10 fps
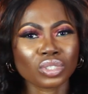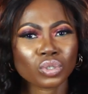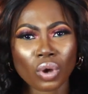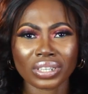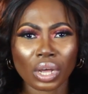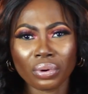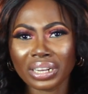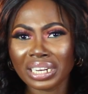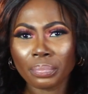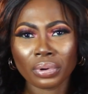talk down
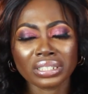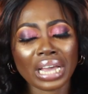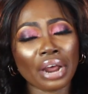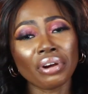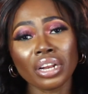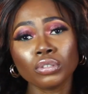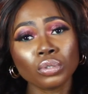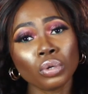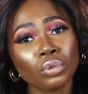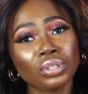on anybody. I really do
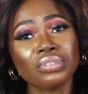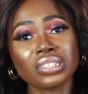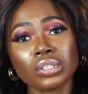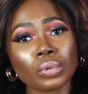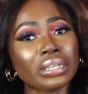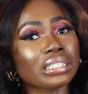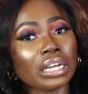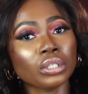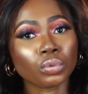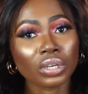not know the reasons why they
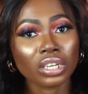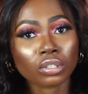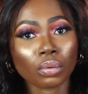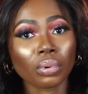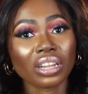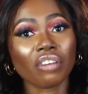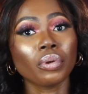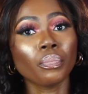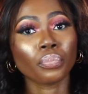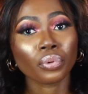are doing it. Some people have
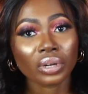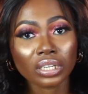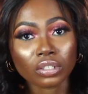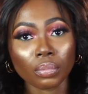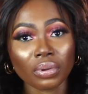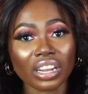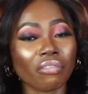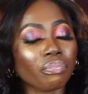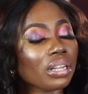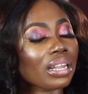been bullied, some people
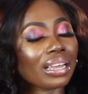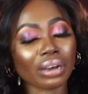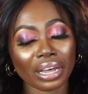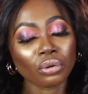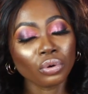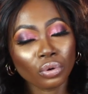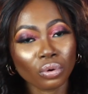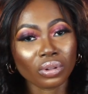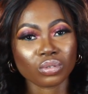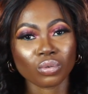have been like, I don't
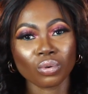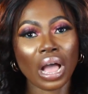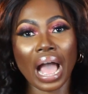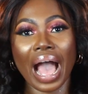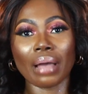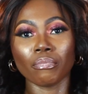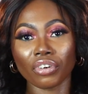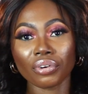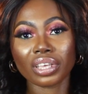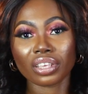know. So I'm
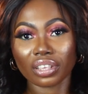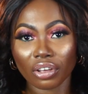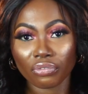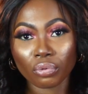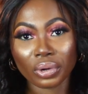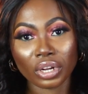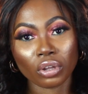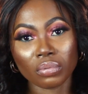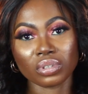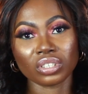very careful when it
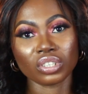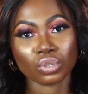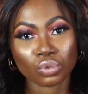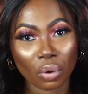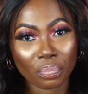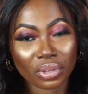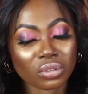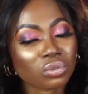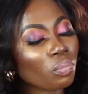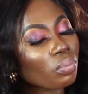comes to this topic.
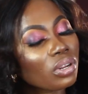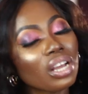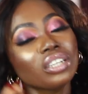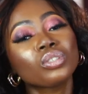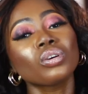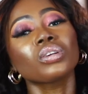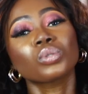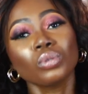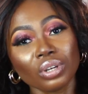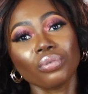So
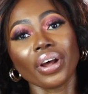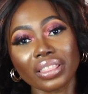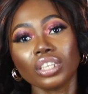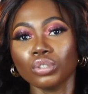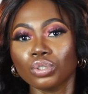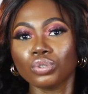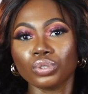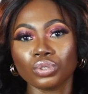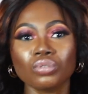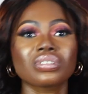just know the right thing you
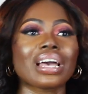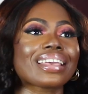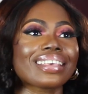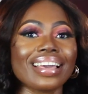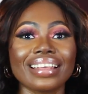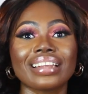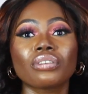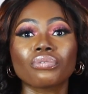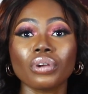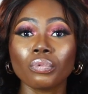should use. I hear there are
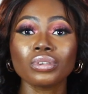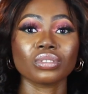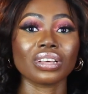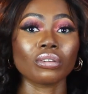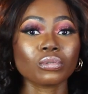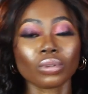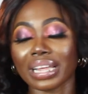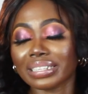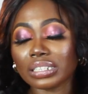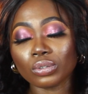different ways you can also
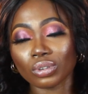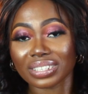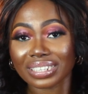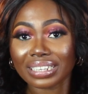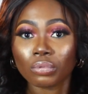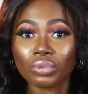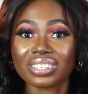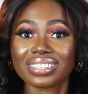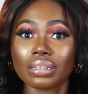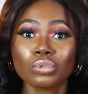lighten your skin, which
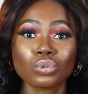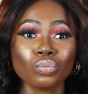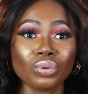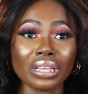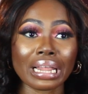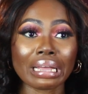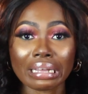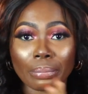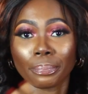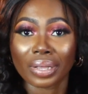seem to be like
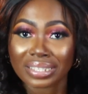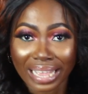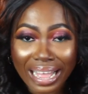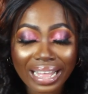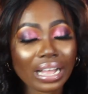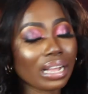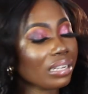better,